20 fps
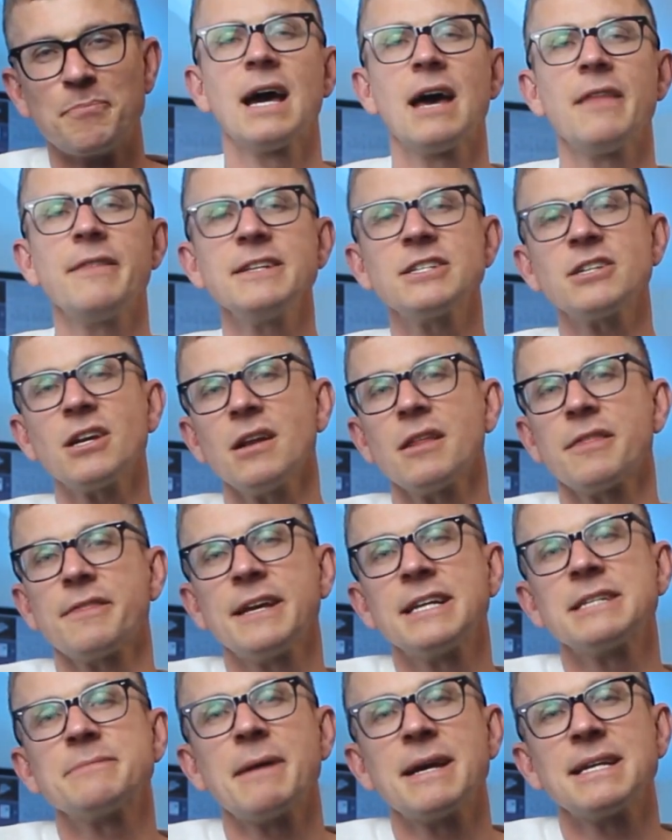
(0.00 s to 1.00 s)
And these kind of
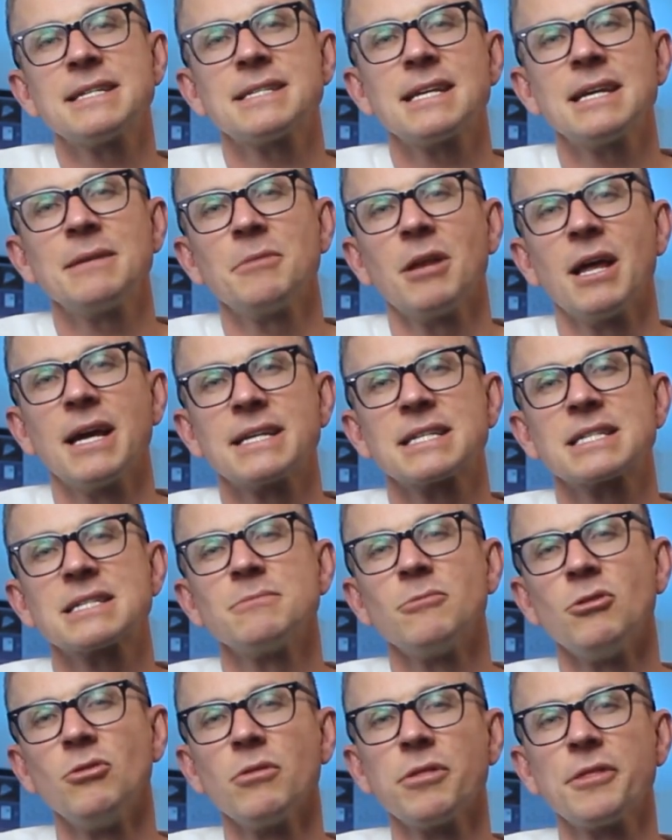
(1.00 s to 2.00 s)
things may seem like
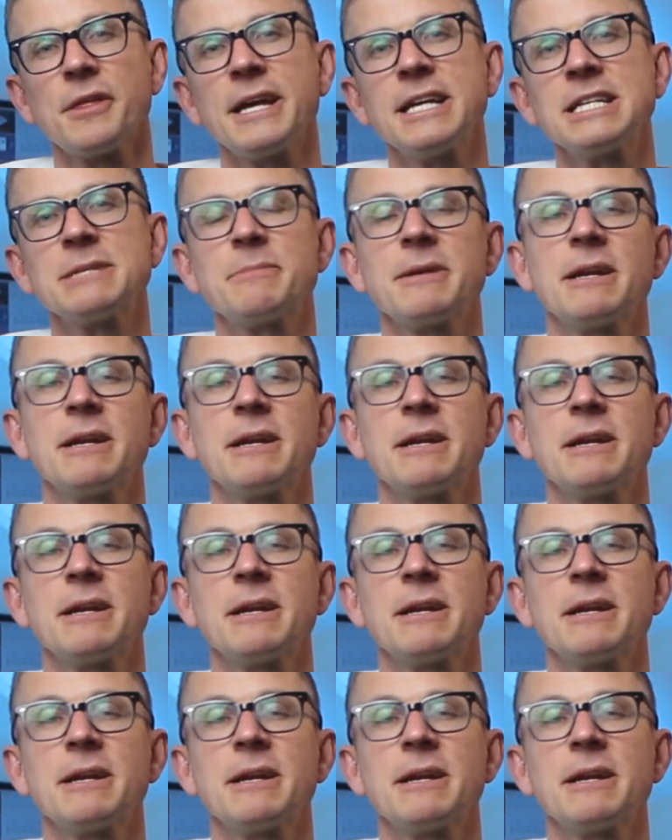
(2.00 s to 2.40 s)
small things,